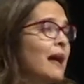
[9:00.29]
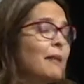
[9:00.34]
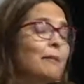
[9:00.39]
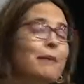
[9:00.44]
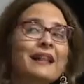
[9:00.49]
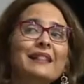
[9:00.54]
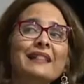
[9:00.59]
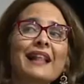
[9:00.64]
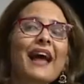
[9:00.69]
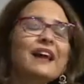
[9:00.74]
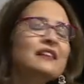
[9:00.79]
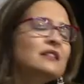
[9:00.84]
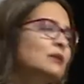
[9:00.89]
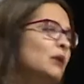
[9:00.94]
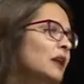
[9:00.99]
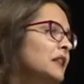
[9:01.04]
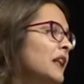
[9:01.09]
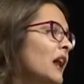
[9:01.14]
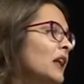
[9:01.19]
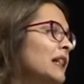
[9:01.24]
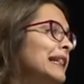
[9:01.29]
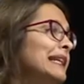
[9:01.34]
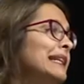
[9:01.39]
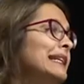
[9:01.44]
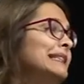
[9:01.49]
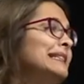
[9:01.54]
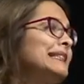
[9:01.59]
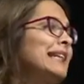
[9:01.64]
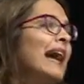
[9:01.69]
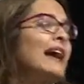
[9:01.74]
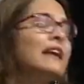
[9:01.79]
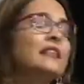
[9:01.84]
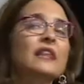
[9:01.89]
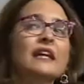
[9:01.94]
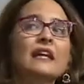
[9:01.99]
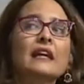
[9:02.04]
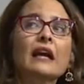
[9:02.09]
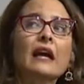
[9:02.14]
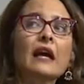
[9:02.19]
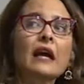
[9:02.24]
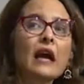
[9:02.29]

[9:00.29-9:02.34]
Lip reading: But last but not least, I think